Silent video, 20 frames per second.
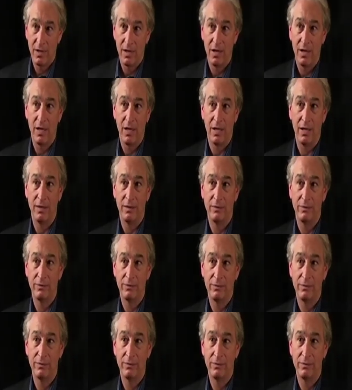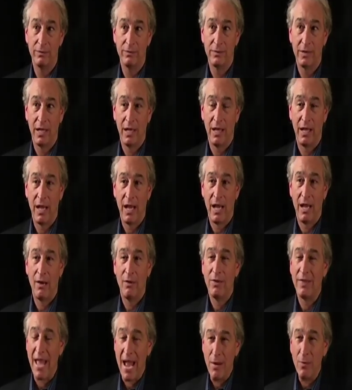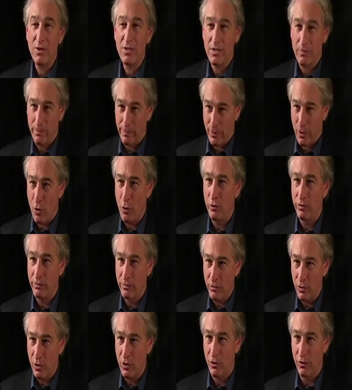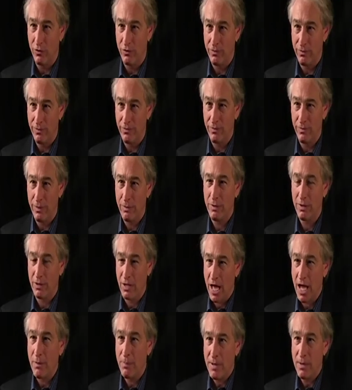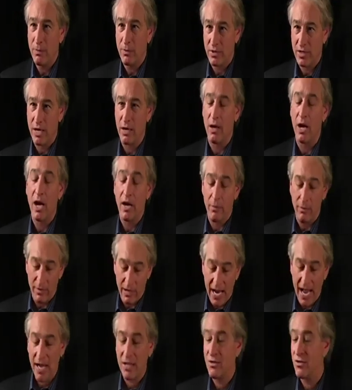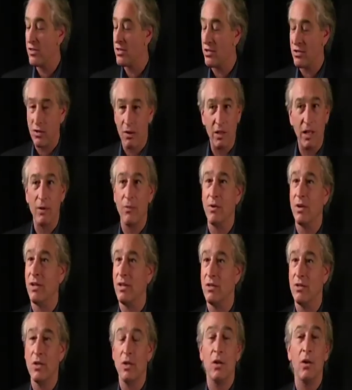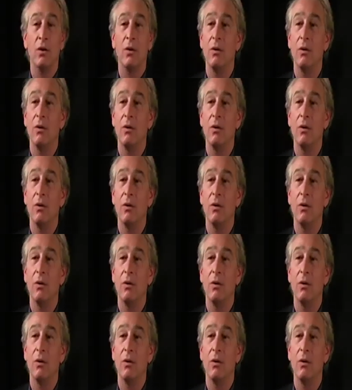that was a bold move. I mean, a lot of people say, oh, I'm an actor, this is all I want to do,